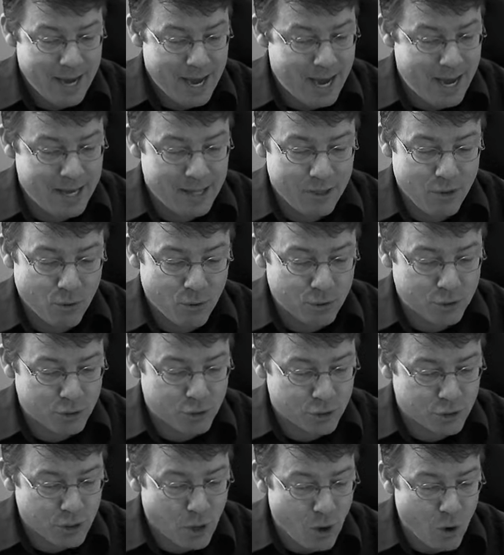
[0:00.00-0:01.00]
And there are
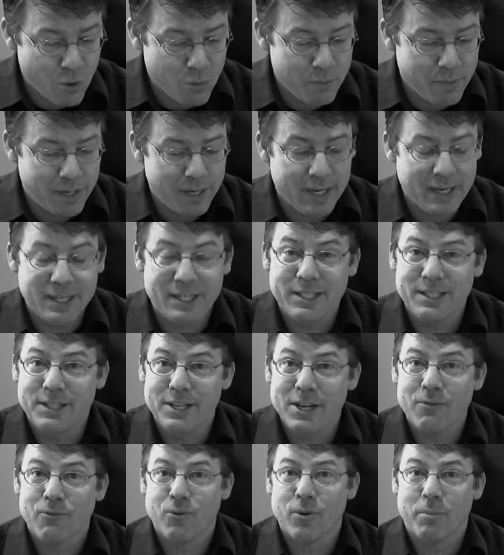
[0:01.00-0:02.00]
so many
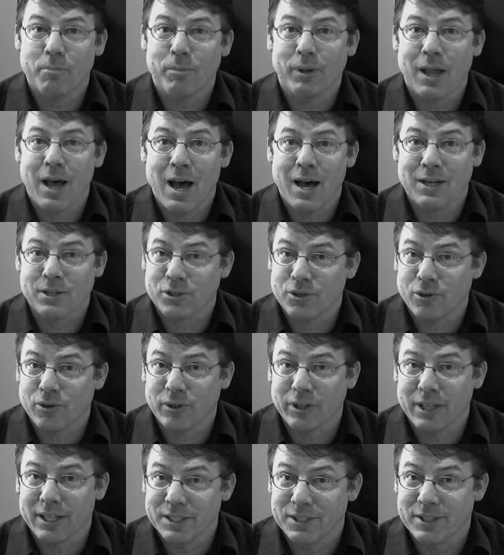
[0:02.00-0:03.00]
different blogs that
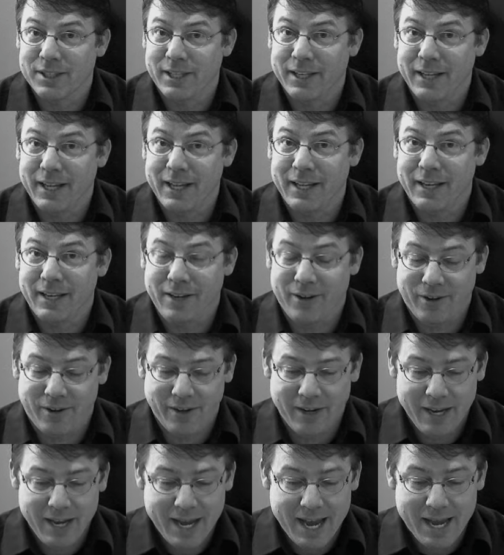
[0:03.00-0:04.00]
are listed in
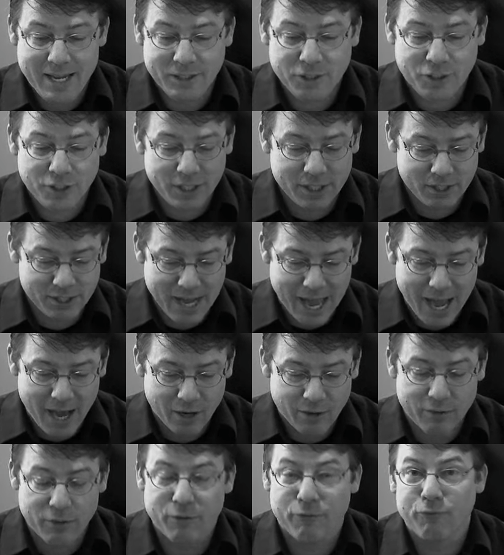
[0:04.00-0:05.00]
here. And just
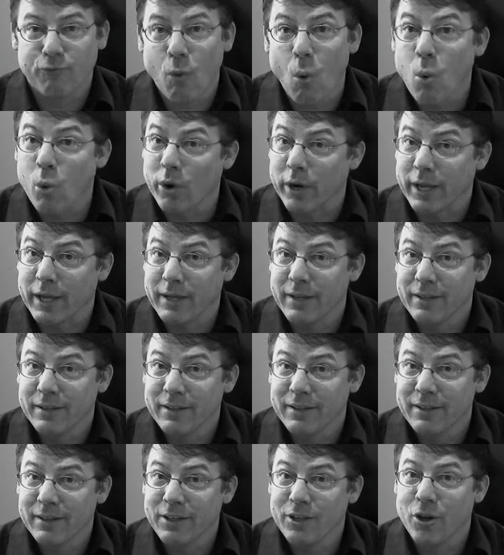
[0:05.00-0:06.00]
out of the 40,
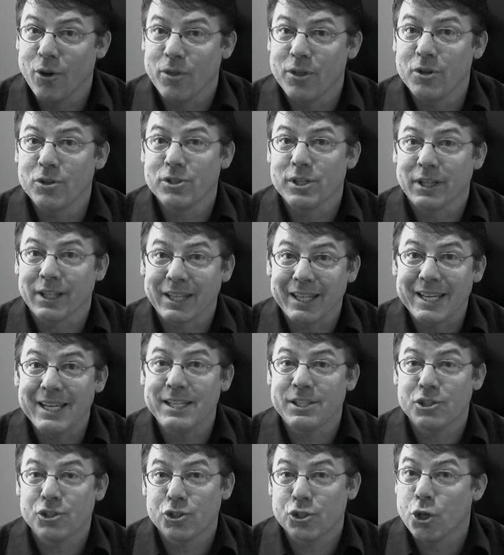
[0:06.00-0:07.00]
there's at
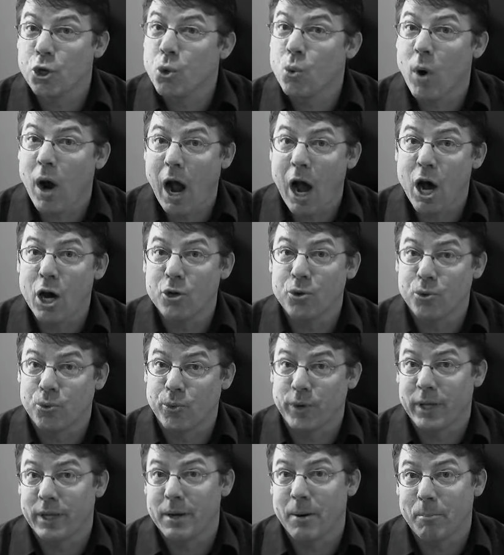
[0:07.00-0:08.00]
least
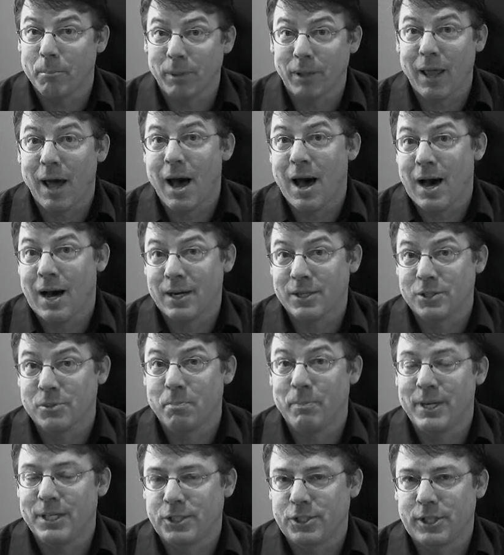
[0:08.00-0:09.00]
200 blogs
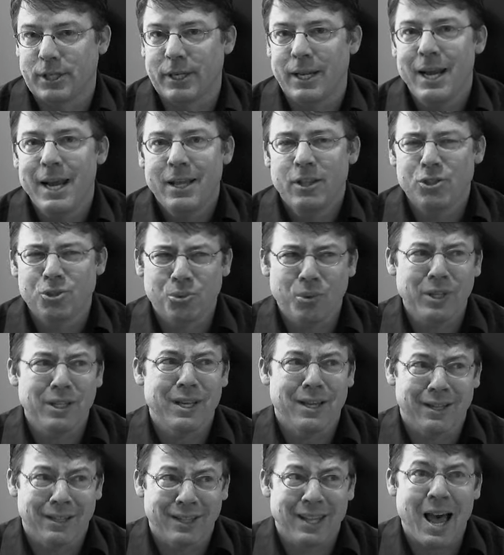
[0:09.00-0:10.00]
mentioned. There's
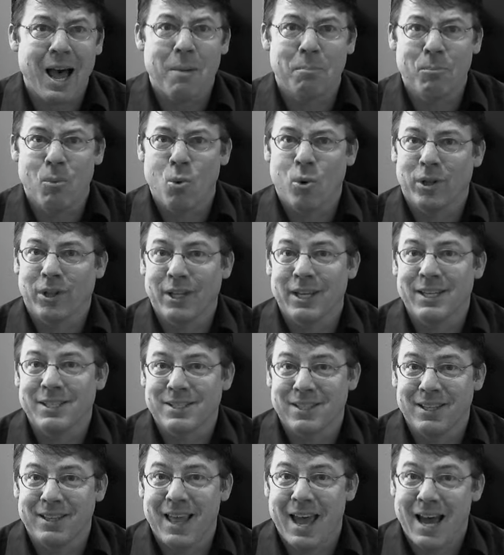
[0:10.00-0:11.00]
really a lot more
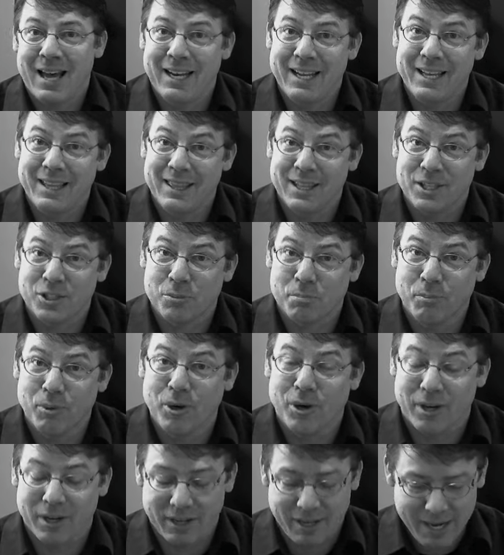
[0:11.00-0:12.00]
links than that in this
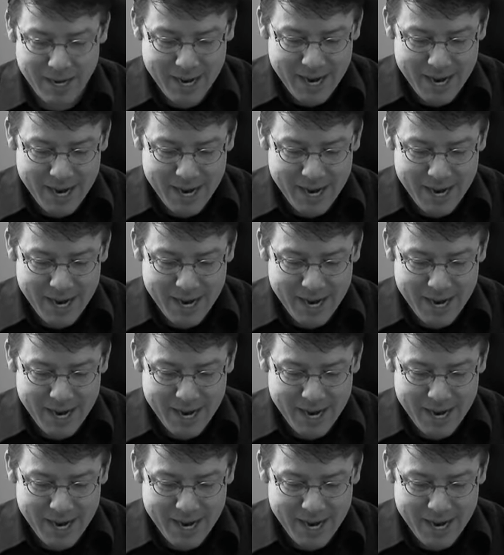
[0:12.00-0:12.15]
book.